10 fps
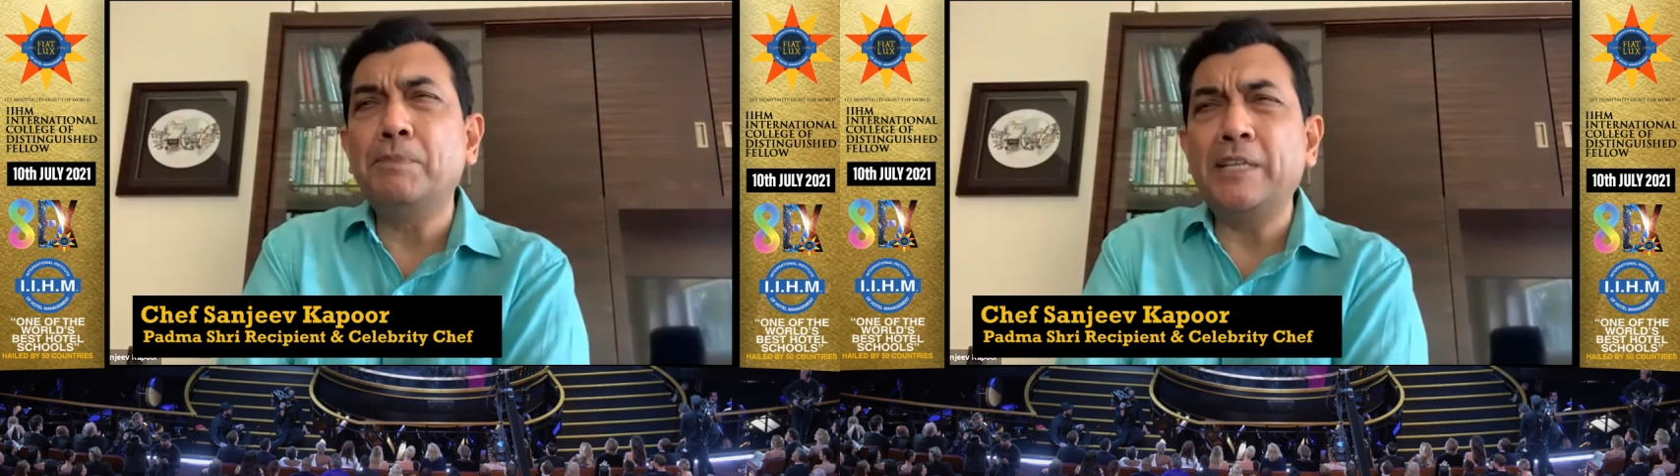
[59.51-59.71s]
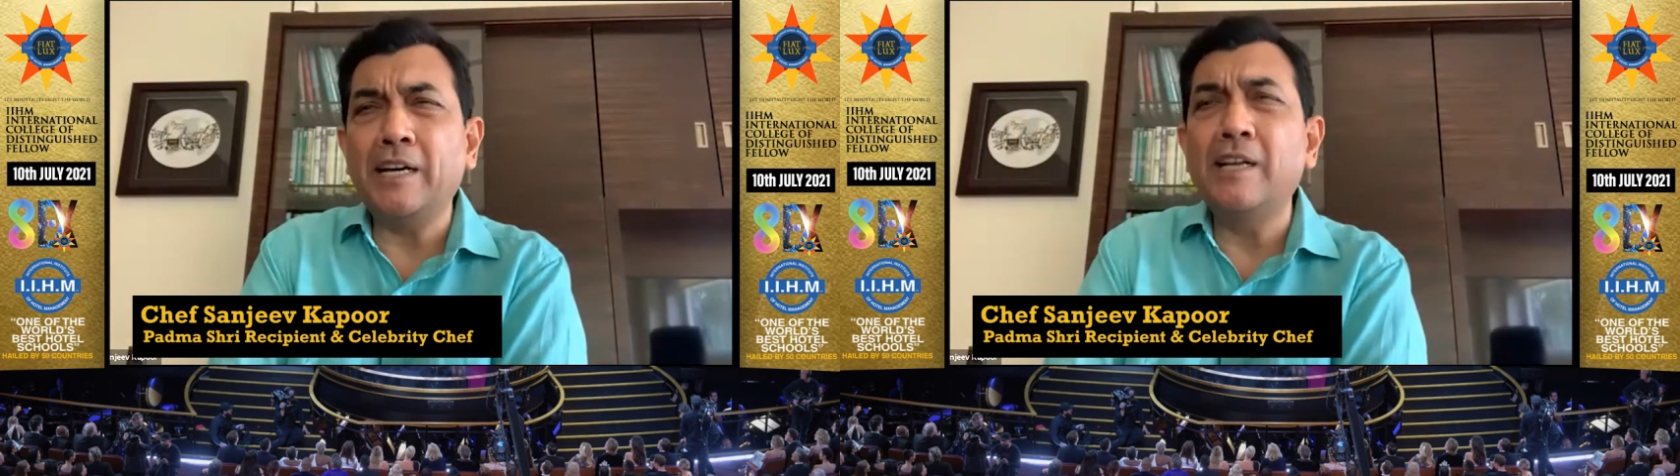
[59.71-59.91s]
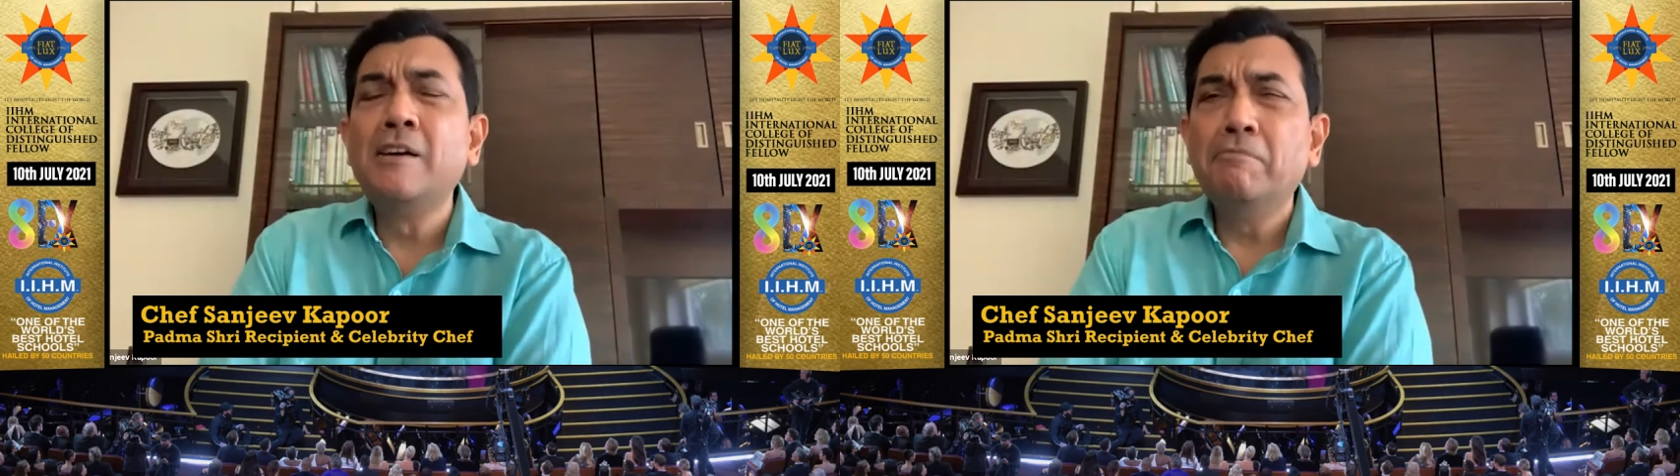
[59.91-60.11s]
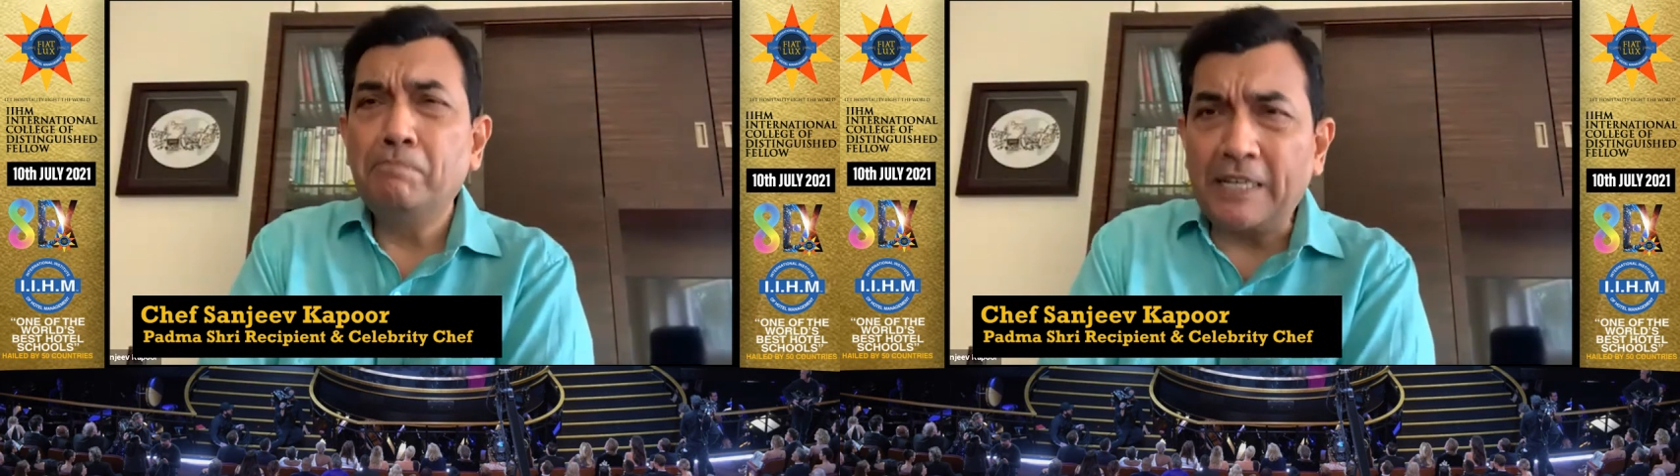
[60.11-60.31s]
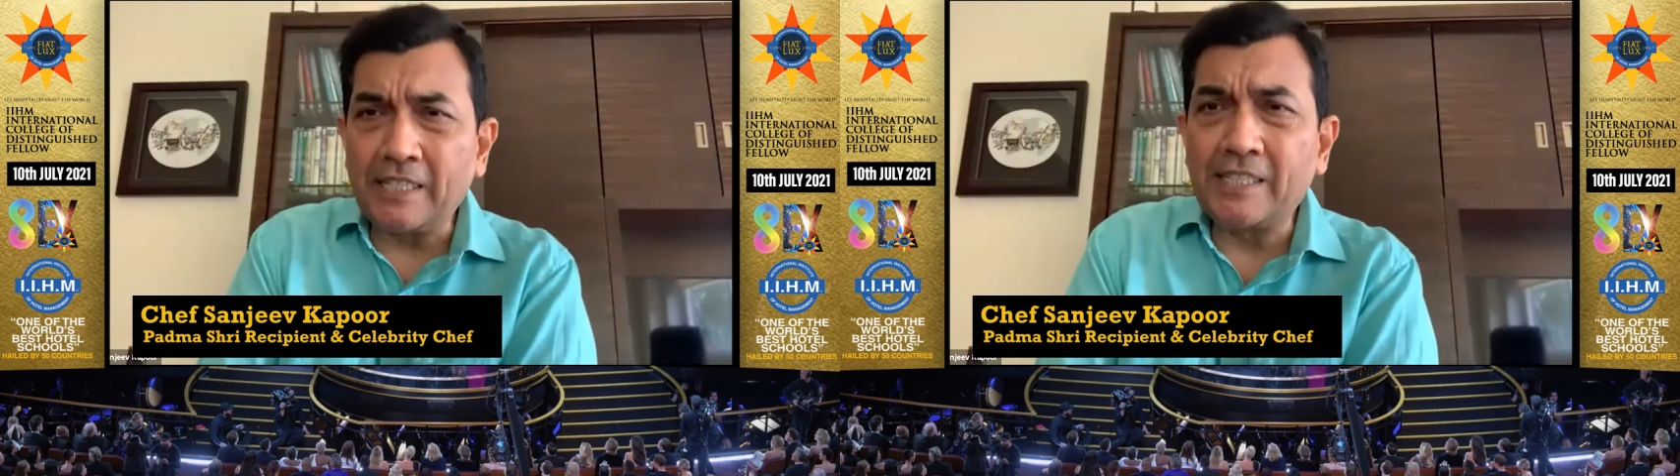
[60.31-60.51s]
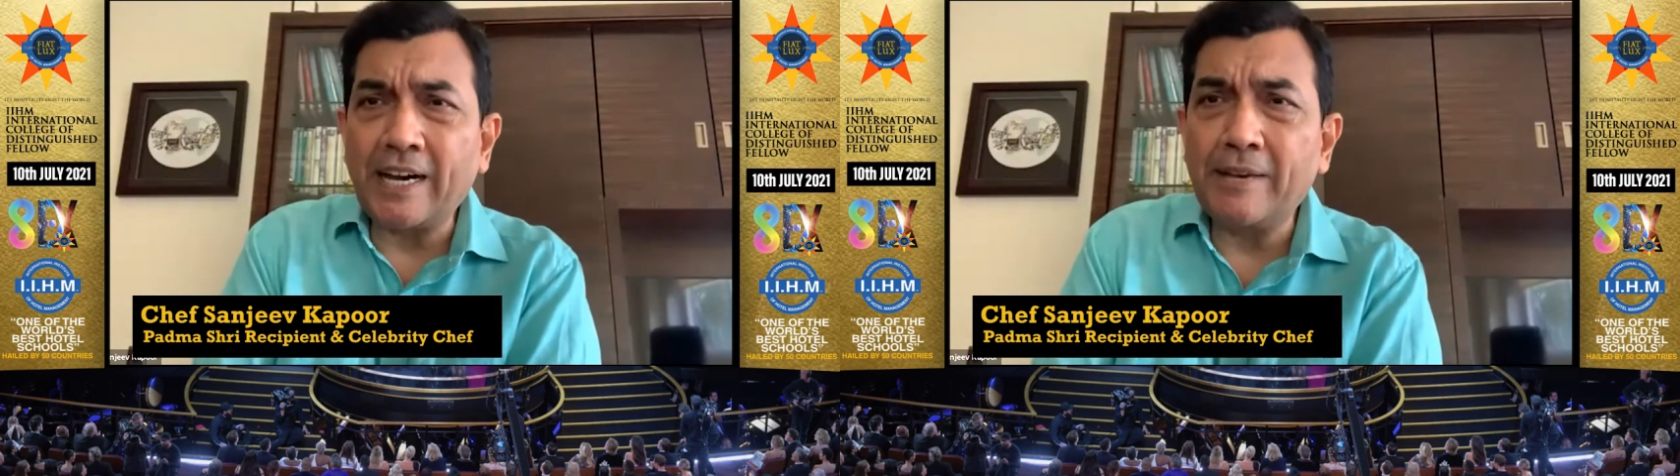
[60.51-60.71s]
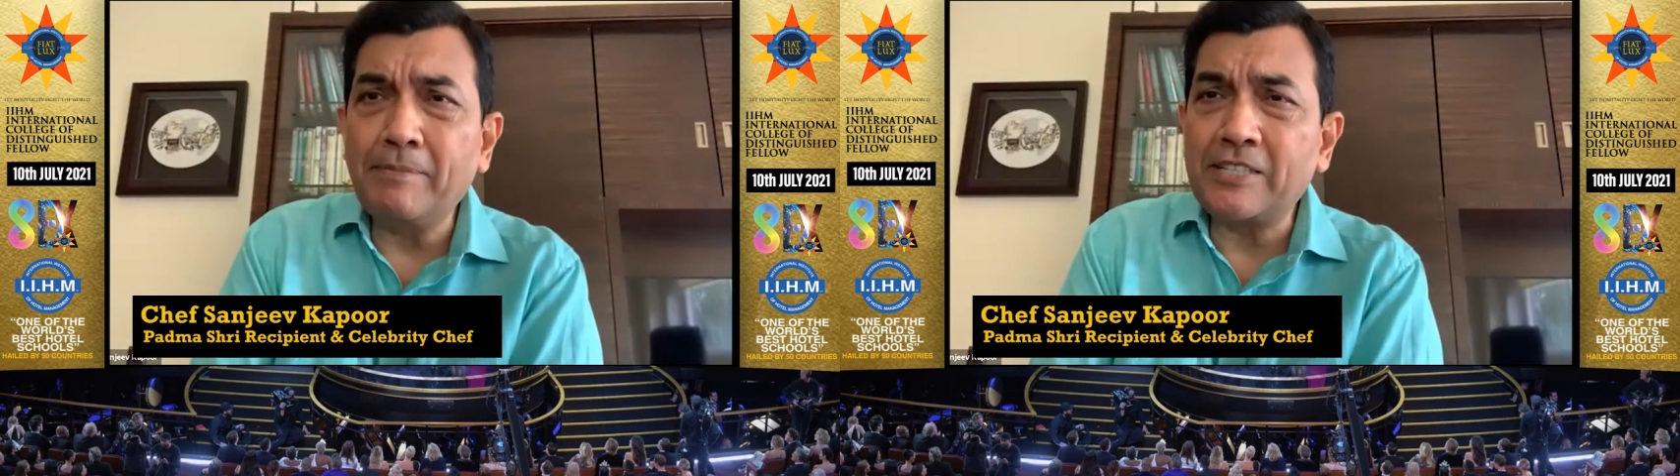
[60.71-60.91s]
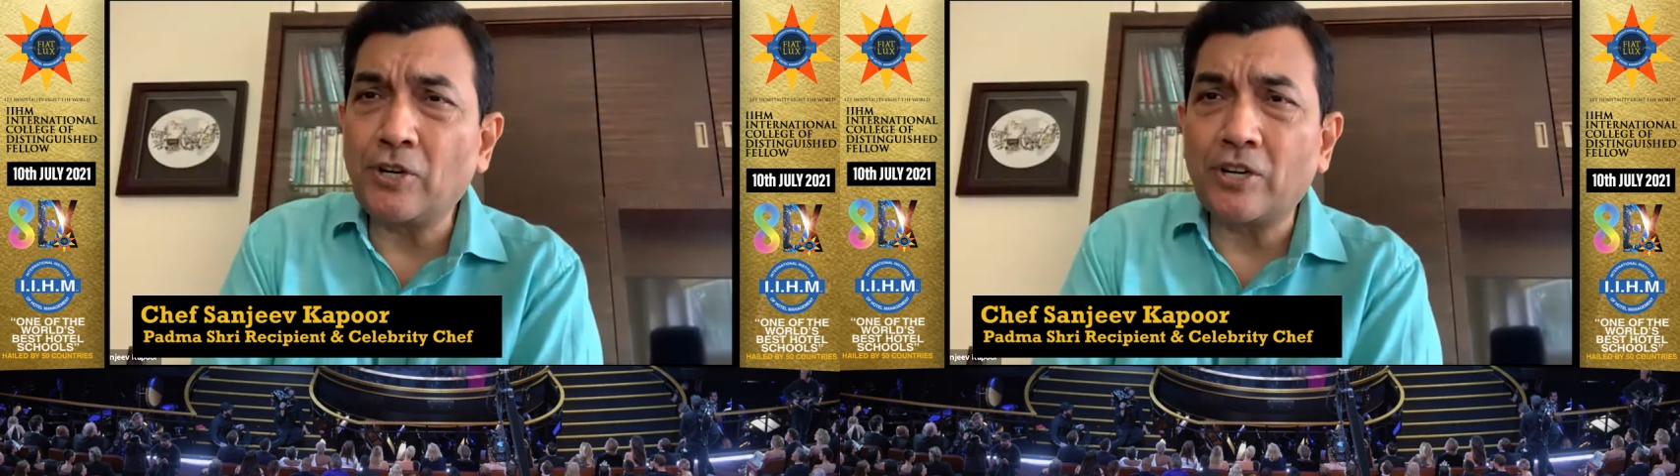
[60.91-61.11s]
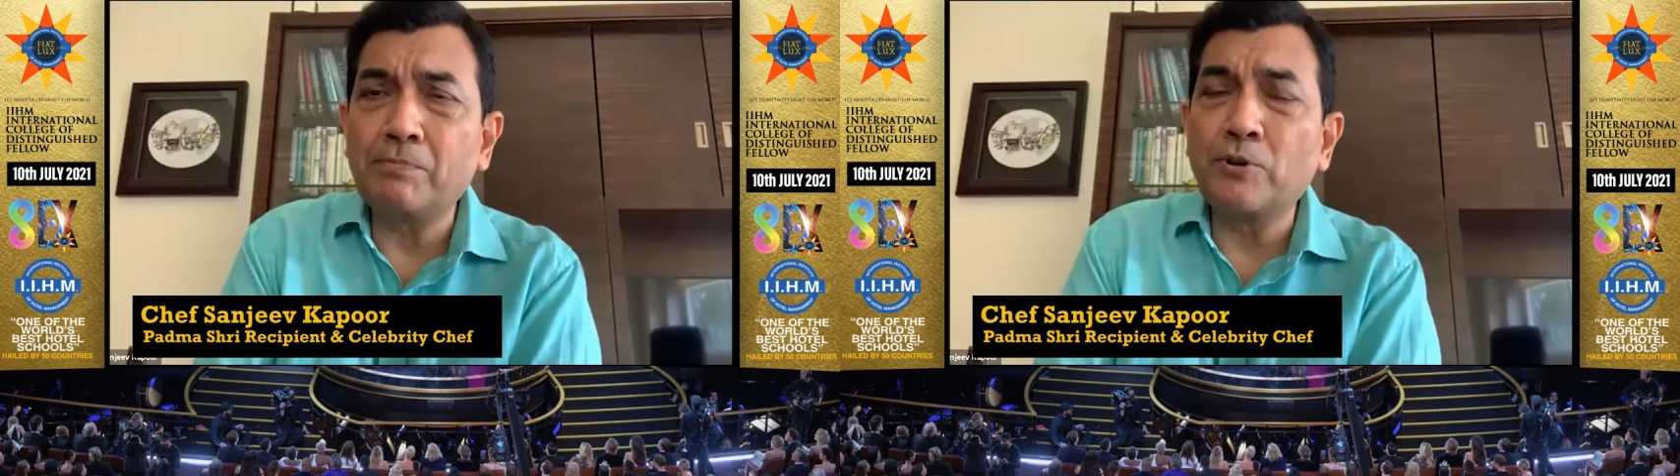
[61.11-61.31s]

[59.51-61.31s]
be a better time, as Dr.